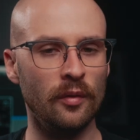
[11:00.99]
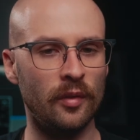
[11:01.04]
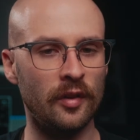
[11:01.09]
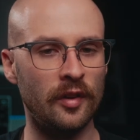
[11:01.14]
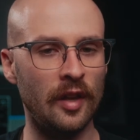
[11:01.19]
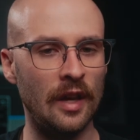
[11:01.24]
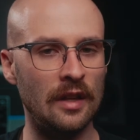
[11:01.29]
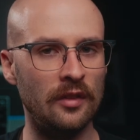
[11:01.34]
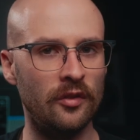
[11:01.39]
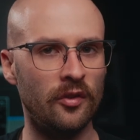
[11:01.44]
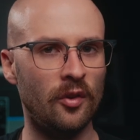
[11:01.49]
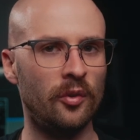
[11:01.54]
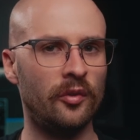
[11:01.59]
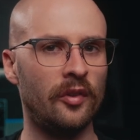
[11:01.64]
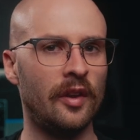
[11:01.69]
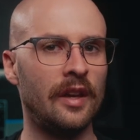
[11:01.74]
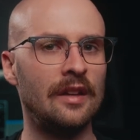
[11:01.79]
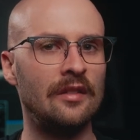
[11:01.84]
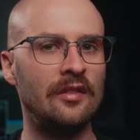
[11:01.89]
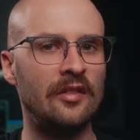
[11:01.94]
retains those
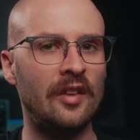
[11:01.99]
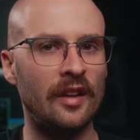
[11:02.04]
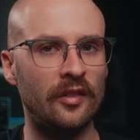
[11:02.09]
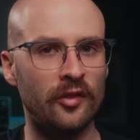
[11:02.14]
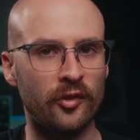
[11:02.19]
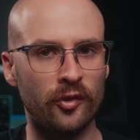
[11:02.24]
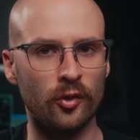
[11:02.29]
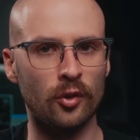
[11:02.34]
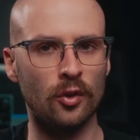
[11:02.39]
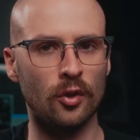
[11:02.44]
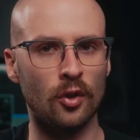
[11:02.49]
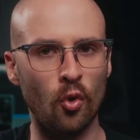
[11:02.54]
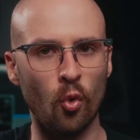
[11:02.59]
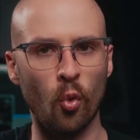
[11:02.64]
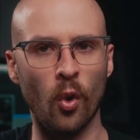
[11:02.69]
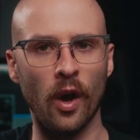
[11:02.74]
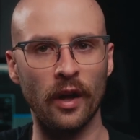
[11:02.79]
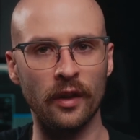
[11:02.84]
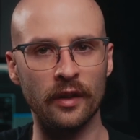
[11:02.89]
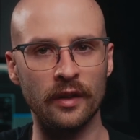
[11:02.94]
like denser
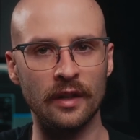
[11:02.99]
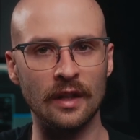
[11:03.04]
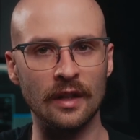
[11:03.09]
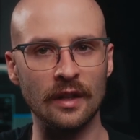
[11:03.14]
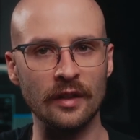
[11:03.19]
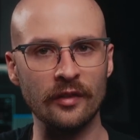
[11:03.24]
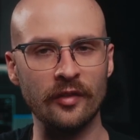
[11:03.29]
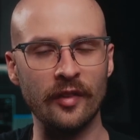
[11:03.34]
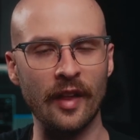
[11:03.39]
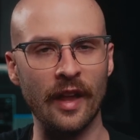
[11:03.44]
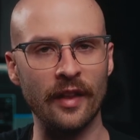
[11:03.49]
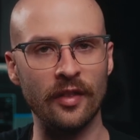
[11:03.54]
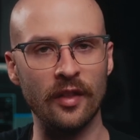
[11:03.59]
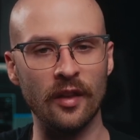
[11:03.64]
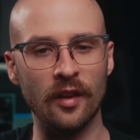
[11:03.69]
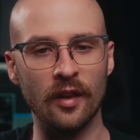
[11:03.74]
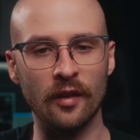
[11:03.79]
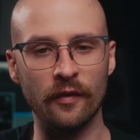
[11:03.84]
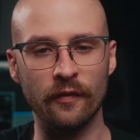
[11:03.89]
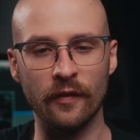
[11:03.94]
qualities that
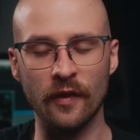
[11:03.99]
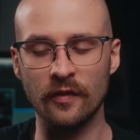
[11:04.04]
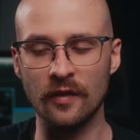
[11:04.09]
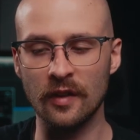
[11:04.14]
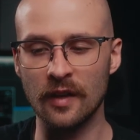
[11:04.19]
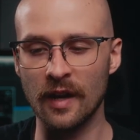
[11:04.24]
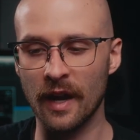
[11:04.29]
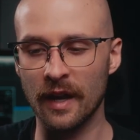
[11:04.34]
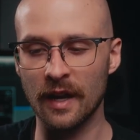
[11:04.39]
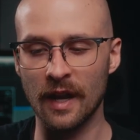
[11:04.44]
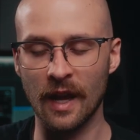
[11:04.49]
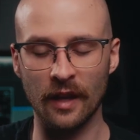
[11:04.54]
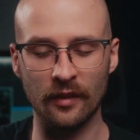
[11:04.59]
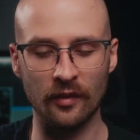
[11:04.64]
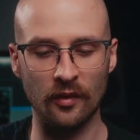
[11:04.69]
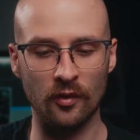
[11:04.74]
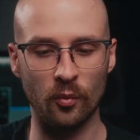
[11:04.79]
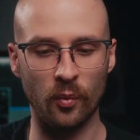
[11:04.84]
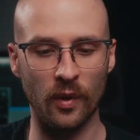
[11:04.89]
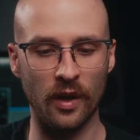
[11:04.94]
the 59
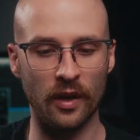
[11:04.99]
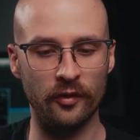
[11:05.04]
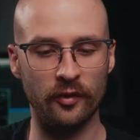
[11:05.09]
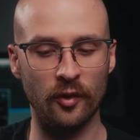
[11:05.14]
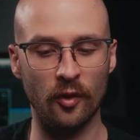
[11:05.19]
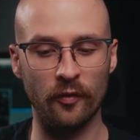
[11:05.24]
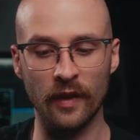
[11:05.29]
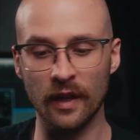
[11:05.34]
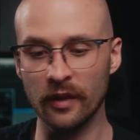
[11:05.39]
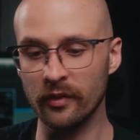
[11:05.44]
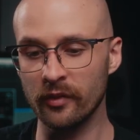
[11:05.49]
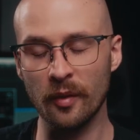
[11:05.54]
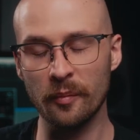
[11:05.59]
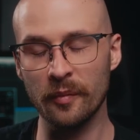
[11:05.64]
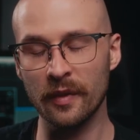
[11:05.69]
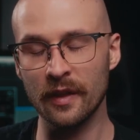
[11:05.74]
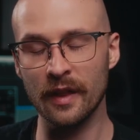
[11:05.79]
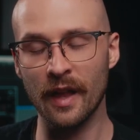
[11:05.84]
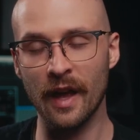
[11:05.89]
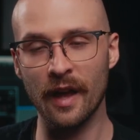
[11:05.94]
has as well. So if that's
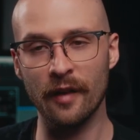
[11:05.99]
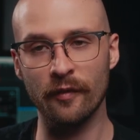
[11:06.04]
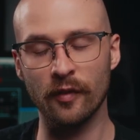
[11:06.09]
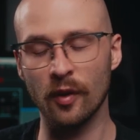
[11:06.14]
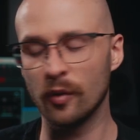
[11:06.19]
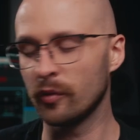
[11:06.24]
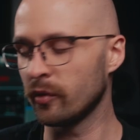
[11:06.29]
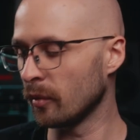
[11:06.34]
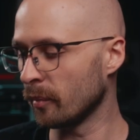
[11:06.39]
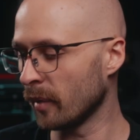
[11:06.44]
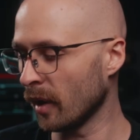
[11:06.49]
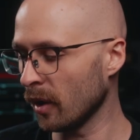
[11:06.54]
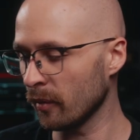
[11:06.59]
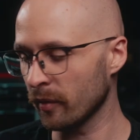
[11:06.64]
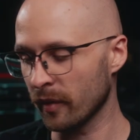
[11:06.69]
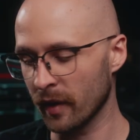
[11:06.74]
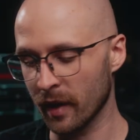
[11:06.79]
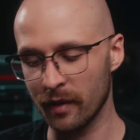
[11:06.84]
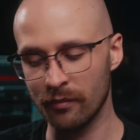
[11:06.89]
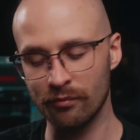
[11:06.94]
something that floats your
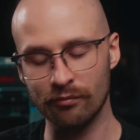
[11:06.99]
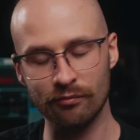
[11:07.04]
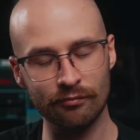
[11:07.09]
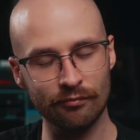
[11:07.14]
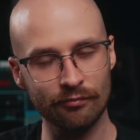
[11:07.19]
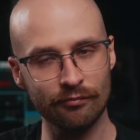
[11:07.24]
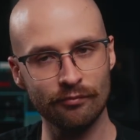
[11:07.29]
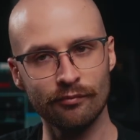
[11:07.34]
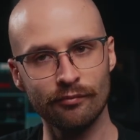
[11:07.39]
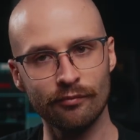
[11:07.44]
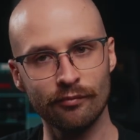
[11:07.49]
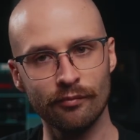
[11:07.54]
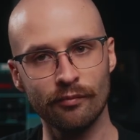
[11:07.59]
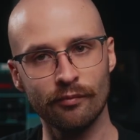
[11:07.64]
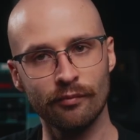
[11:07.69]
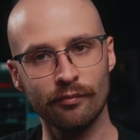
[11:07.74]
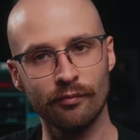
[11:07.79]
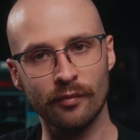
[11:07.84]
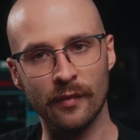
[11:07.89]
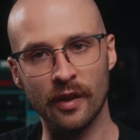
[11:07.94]
boat, then
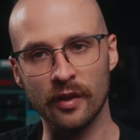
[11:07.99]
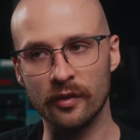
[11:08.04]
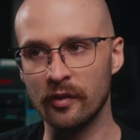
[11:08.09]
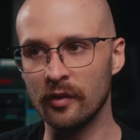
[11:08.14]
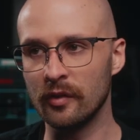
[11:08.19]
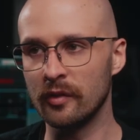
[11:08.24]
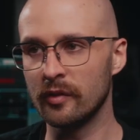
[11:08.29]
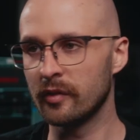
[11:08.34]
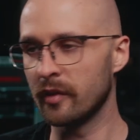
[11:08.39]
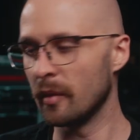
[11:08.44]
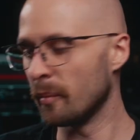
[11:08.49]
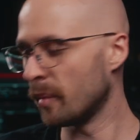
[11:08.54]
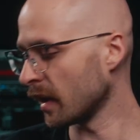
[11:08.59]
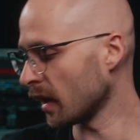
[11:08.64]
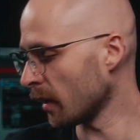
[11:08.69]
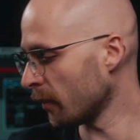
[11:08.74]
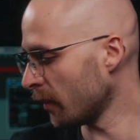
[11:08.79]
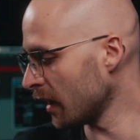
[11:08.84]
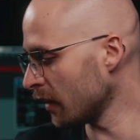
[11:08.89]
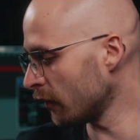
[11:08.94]
this is the
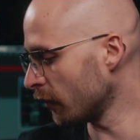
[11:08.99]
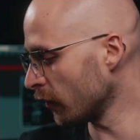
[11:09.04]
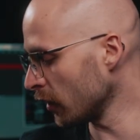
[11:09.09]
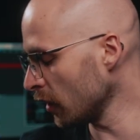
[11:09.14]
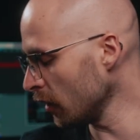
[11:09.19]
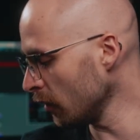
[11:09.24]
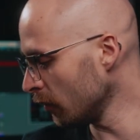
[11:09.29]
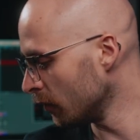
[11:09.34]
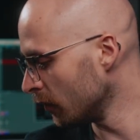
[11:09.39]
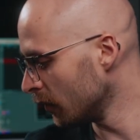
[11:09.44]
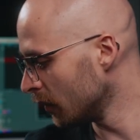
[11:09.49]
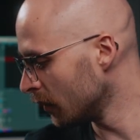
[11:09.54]
pickup made for you.